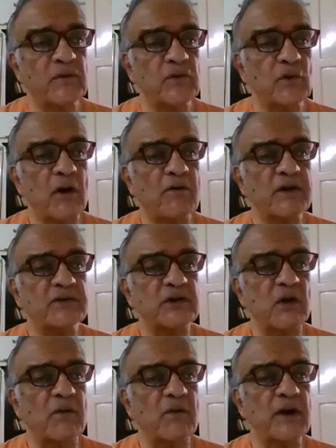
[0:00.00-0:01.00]
You have
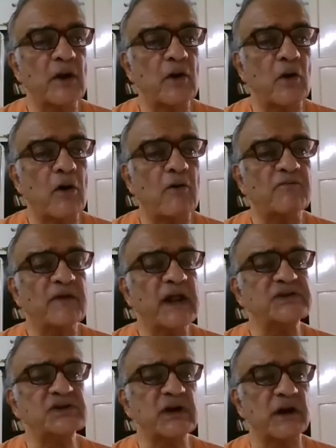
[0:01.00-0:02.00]
discovered a law of
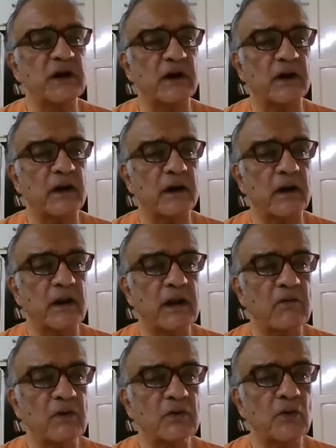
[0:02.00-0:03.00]
nature,
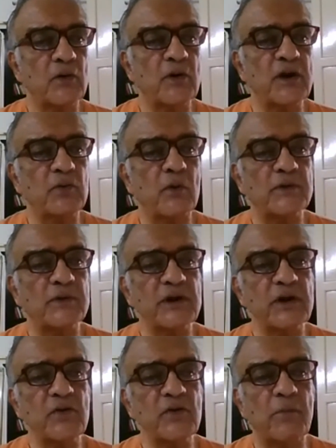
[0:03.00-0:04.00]
even though it was
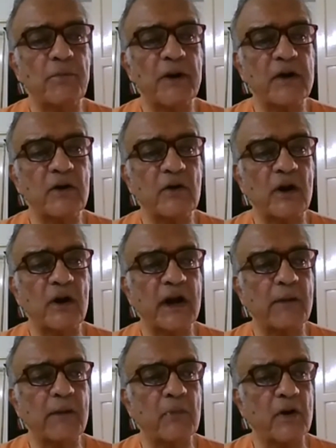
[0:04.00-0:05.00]
in your particular
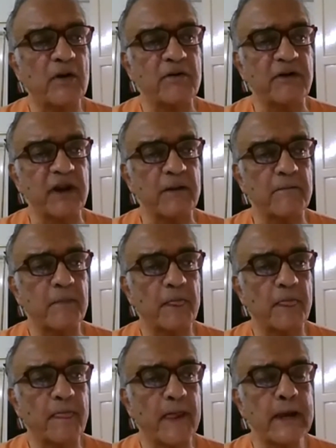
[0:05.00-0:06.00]
laboratory.
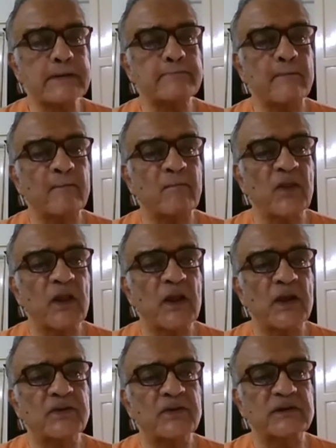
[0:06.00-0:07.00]

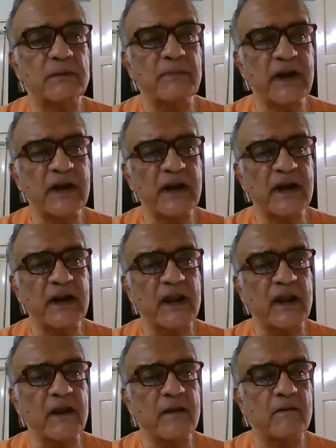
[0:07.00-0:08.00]

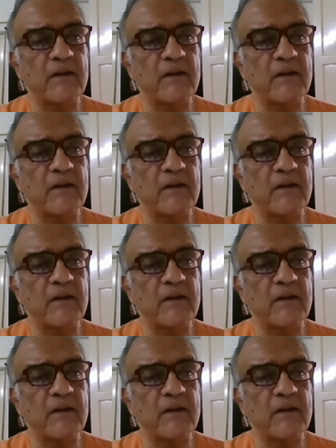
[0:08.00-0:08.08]
Similarly,